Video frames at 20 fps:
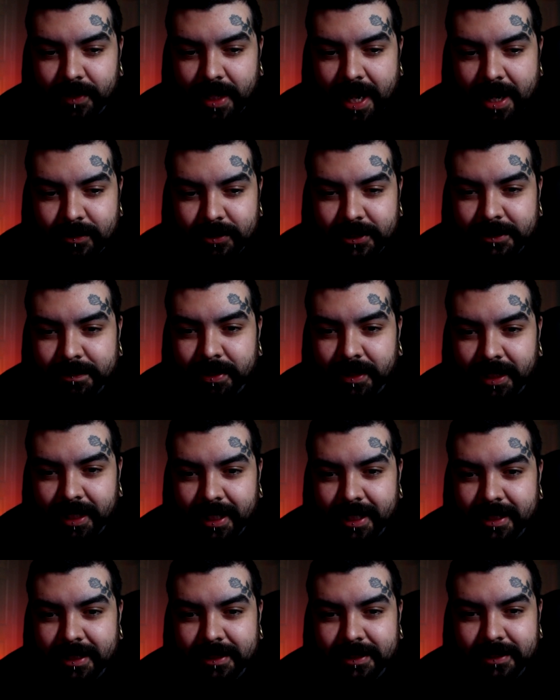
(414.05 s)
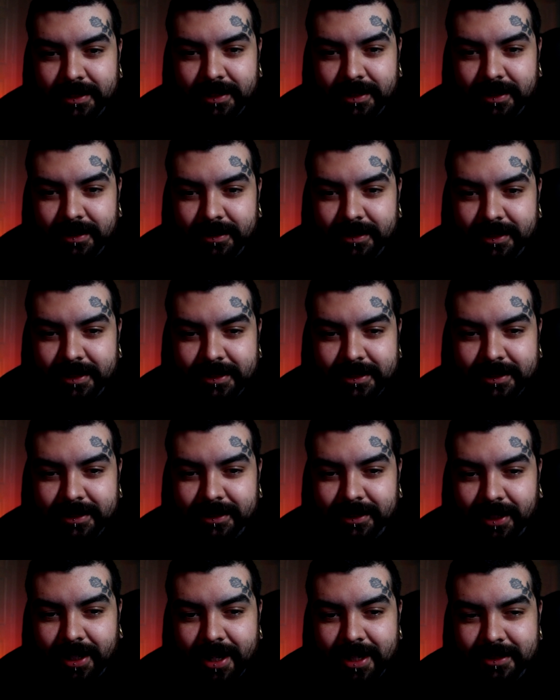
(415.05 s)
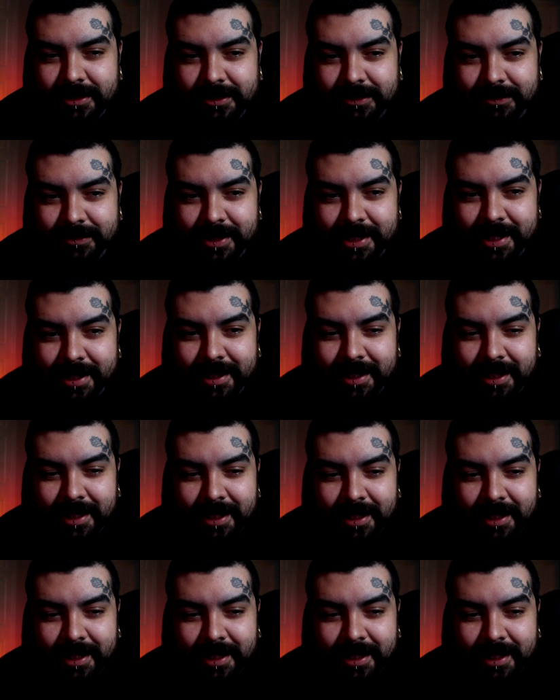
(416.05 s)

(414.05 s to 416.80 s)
I was playing these slots with